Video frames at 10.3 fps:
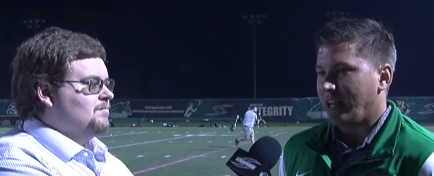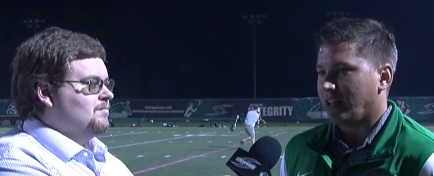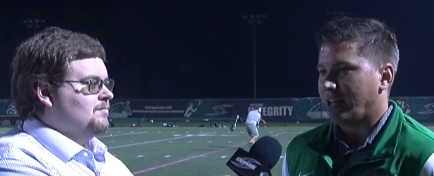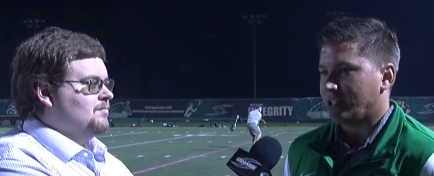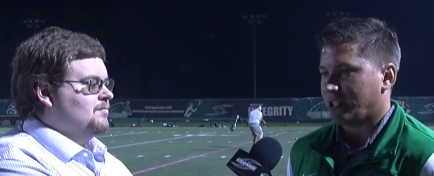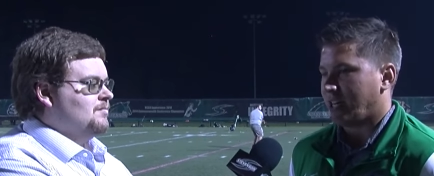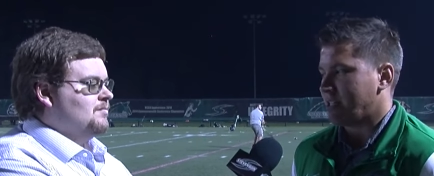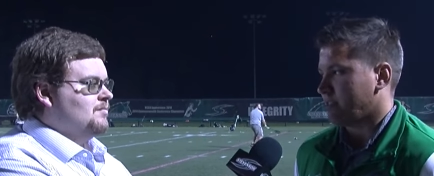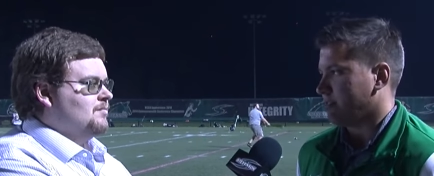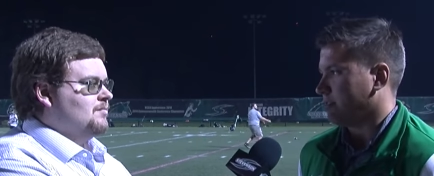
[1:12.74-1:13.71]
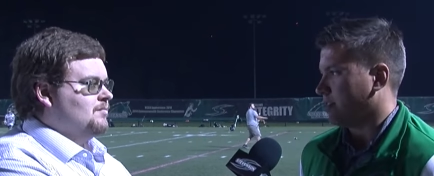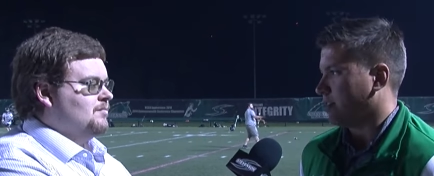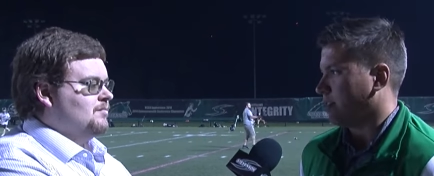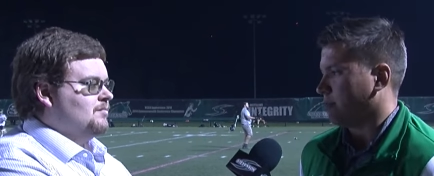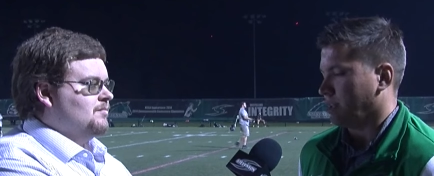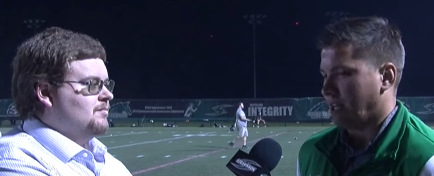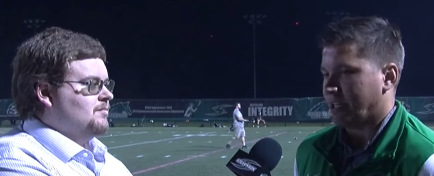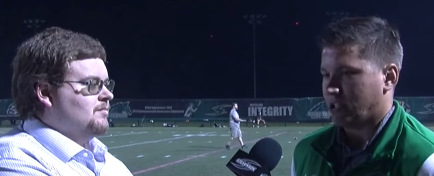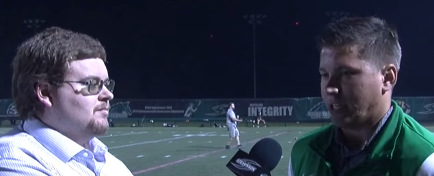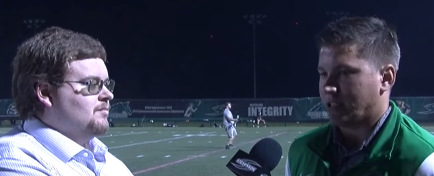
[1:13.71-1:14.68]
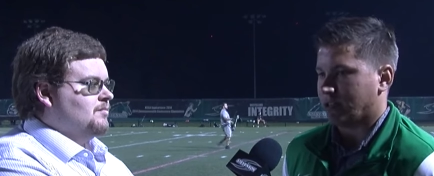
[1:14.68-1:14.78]
Speaker 1: had a lot of shots um, and a lot
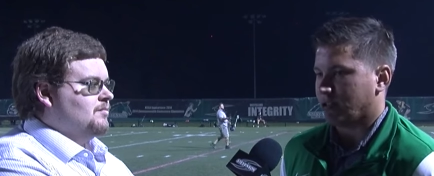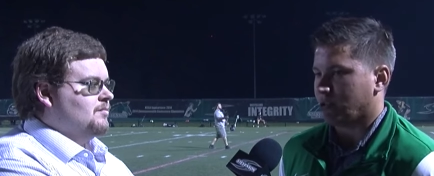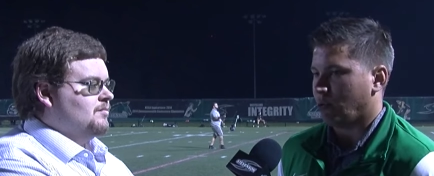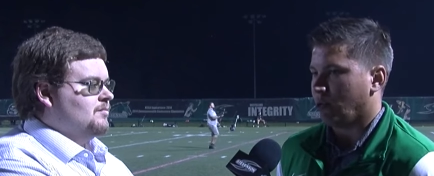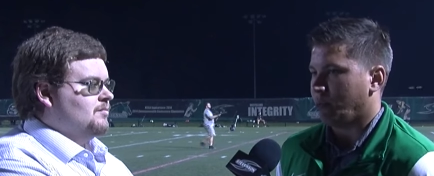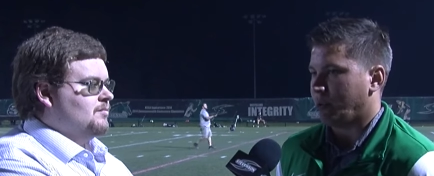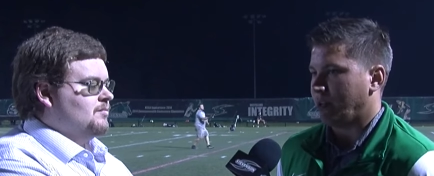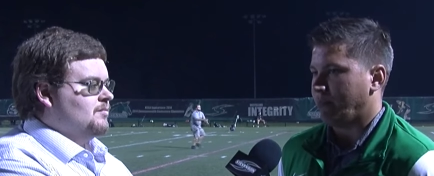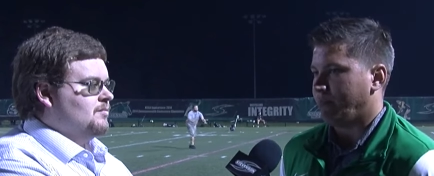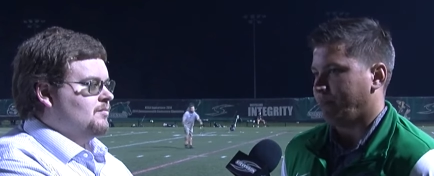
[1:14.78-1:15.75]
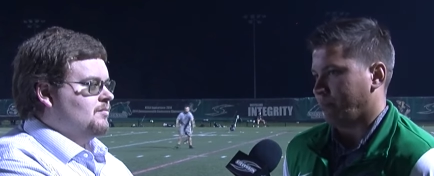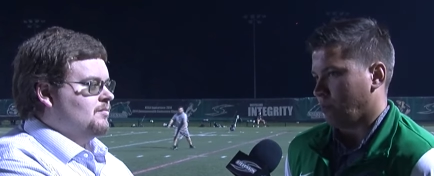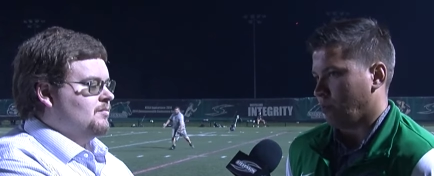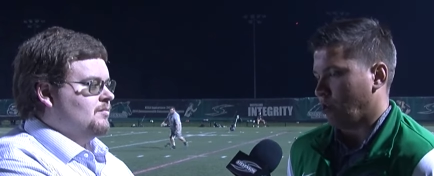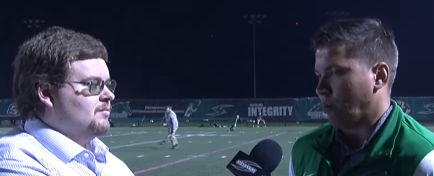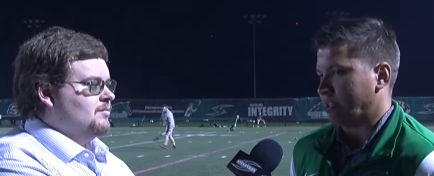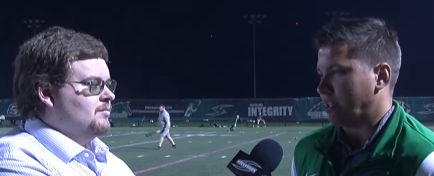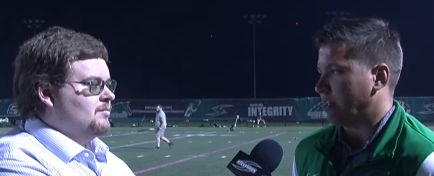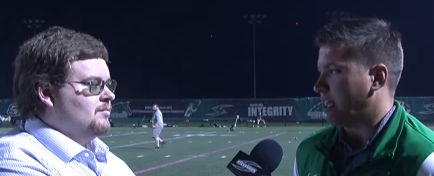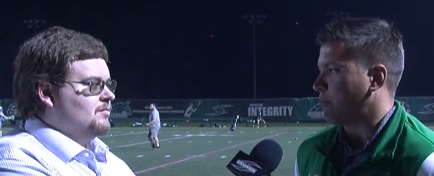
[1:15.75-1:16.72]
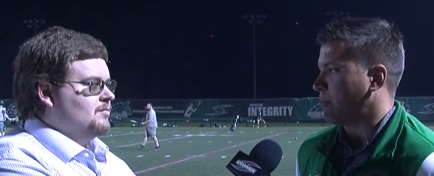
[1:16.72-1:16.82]
of chances to score, but, you know, at the
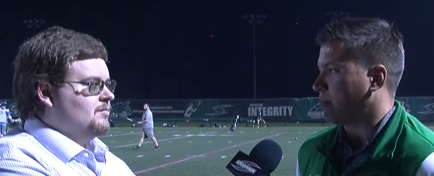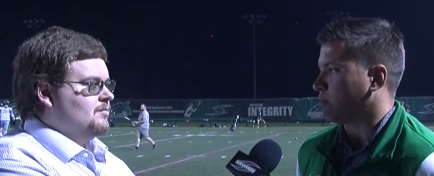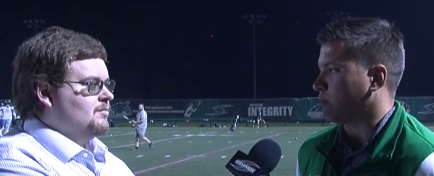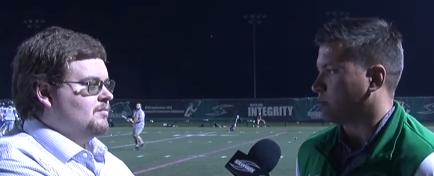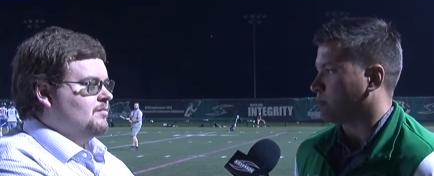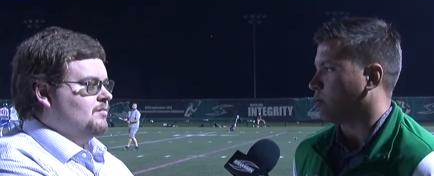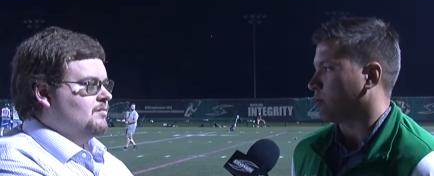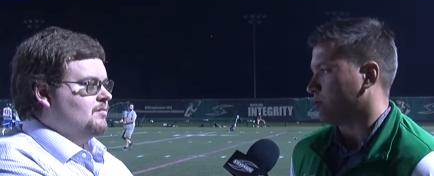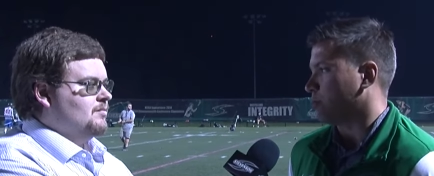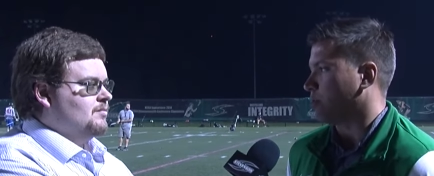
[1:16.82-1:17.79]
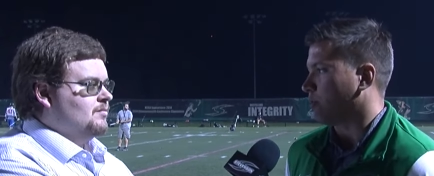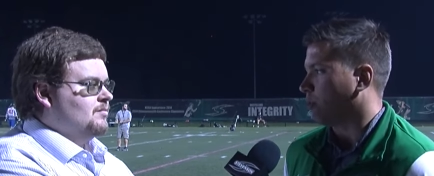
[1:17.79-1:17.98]
end of the day, we made them to score two good